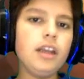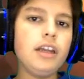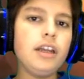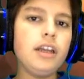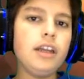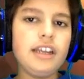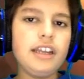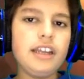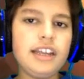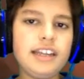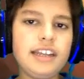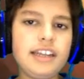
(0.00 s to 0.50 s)

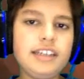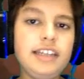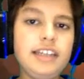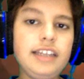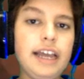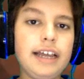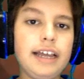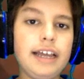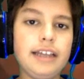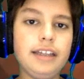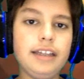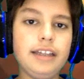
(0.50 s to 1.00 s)
And
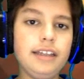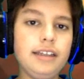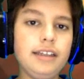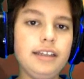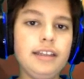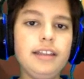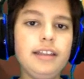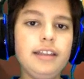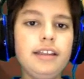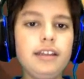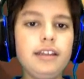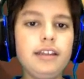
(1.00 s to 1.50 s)
yeah,
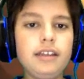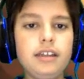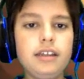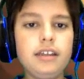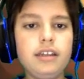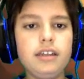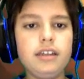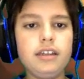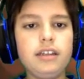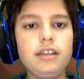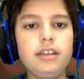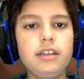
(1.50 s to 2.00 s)

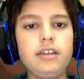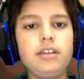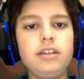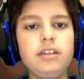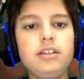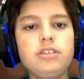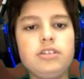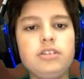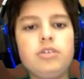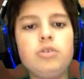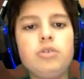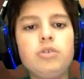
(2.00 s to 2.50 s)

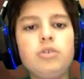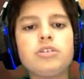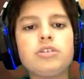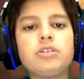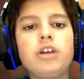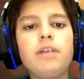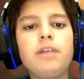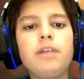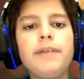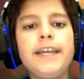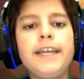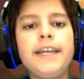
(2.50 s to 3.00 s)

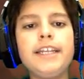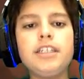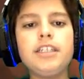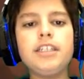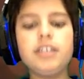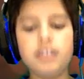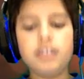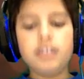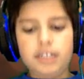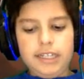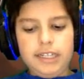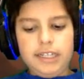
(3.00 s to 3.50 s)
Soulscar Mage,
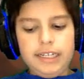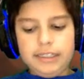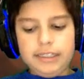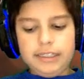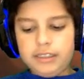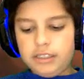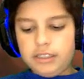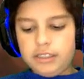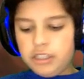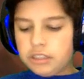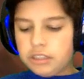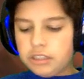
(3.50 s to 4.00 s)

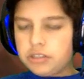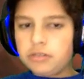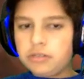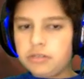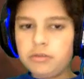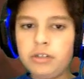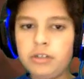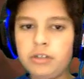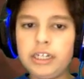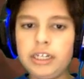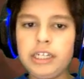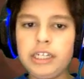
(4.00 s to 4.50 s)
it's just
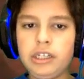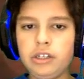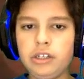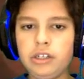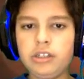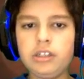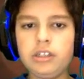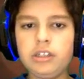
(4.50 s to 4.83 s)
really good.